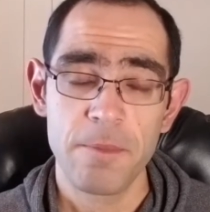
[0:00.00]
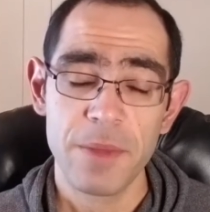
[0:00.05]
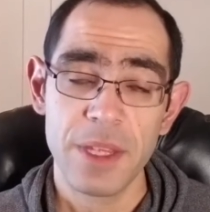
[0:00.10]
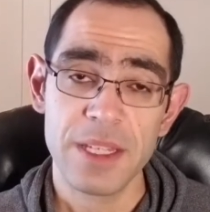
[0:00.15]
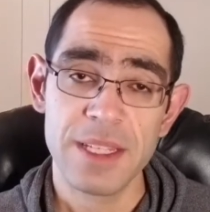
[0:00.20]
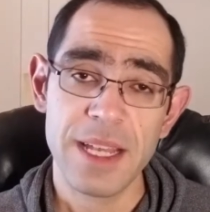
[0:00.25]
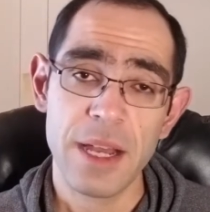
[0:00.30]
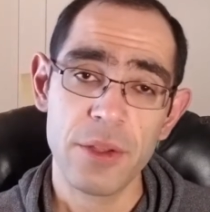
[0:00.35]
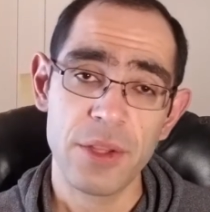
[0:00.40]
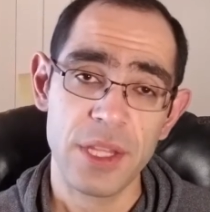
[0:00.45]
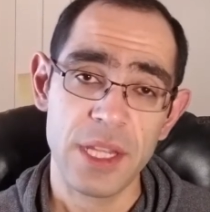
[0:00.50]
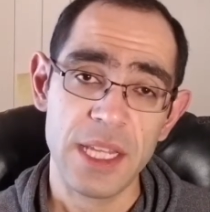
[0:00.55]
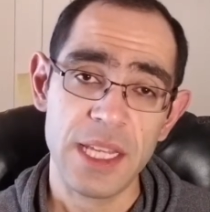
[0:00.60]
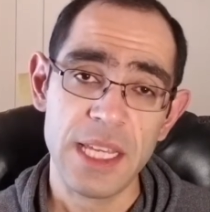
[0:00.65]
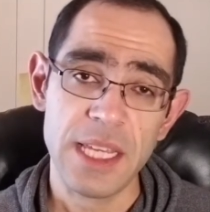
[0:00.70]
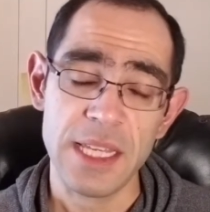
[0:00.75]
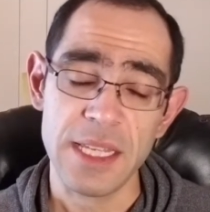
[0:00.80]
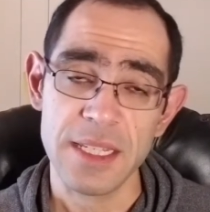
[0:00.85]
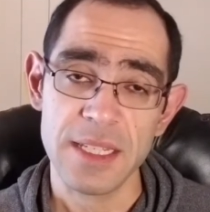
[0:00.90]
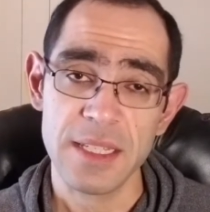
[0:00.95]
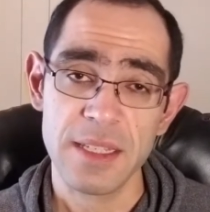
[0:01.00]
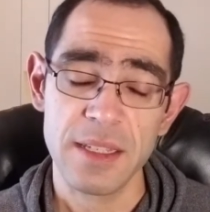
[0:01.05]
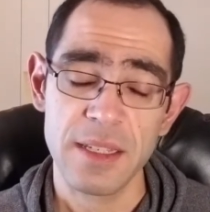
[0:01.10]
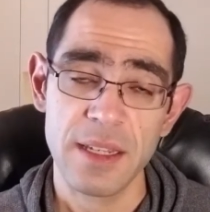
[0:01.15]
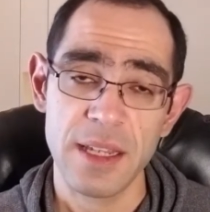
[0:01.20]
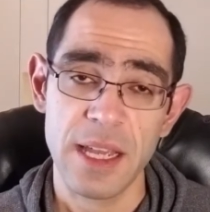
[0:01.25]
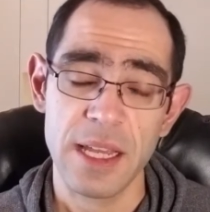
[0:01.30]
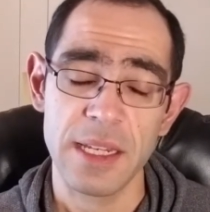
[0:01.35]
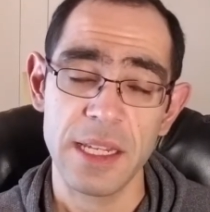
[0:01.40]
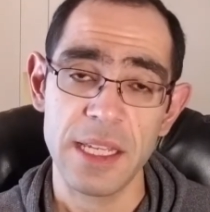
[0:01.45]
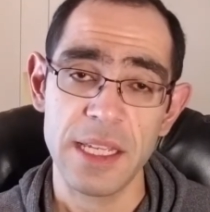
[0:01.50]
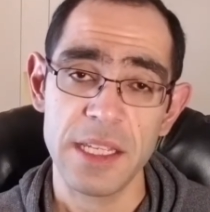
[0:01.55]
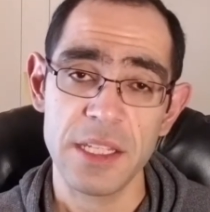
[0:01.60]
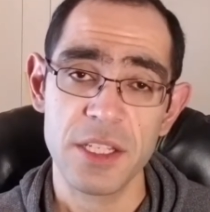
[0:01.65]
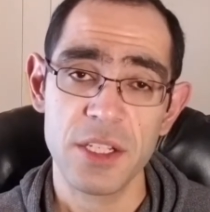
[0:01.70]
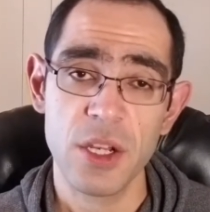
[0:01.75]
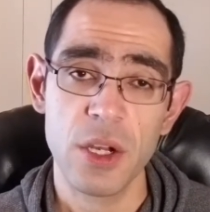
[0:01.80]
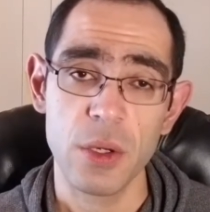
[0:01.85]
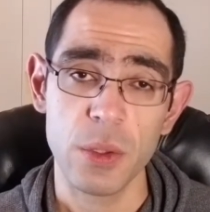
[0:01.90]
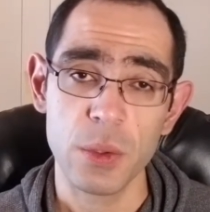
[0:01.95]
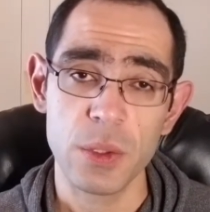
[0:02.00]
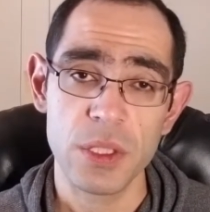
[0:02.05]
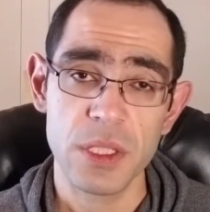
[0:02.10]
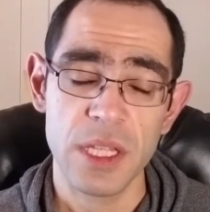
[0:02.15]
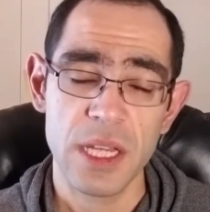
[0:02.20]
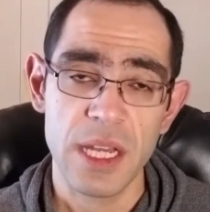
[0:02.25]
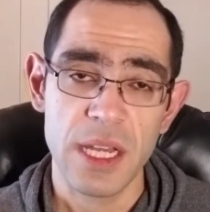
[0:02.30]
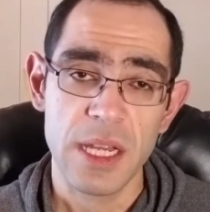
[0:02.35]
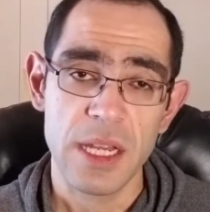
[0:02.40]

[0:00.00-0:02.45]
is out in the East and the East Coast.